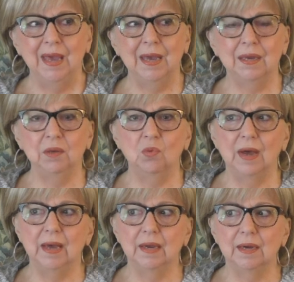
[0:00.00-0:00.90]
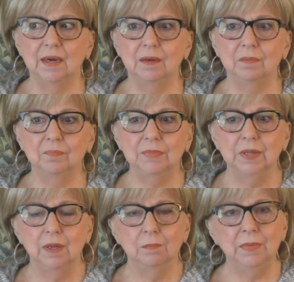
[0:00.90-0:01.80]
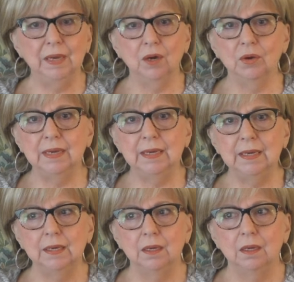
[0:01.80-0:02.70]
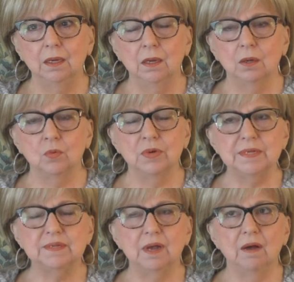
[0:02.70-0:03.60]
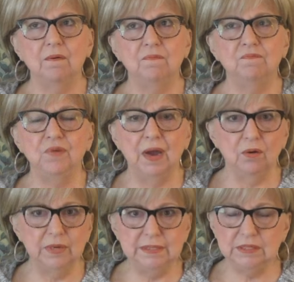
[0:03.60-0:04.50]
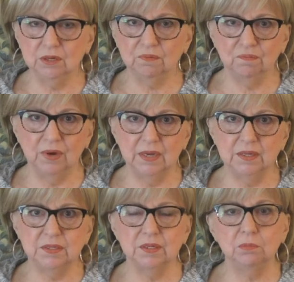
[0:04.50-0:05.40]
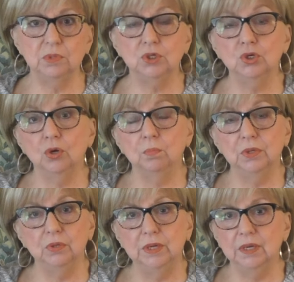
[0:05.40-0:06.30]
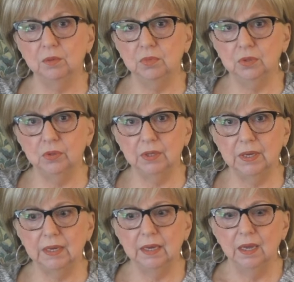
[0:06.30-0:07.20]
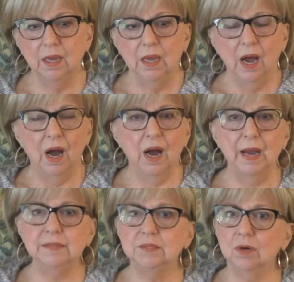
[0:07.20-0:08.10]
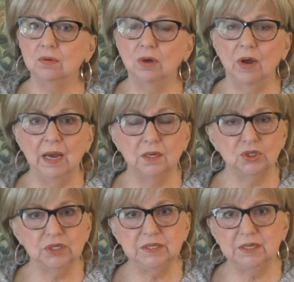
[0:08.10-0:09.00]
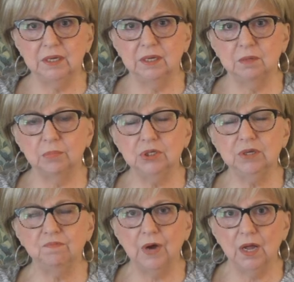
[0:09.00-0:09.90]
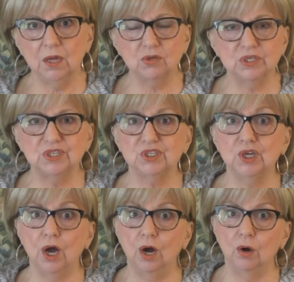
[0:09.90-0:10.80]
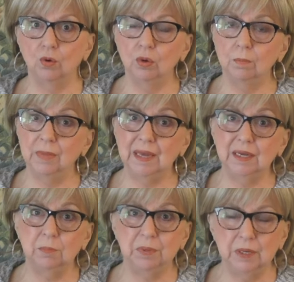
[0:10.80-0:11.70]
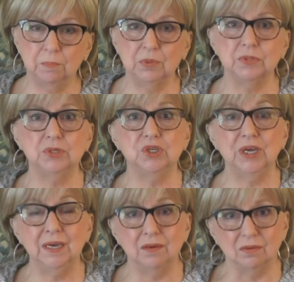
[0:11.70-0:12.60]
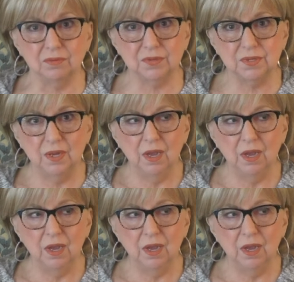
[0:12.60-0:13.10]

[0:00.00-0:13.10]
Anyway, um, Mary was a very dear friend to the mature beauty community. I don't know how she did it, but she followed so many people's channels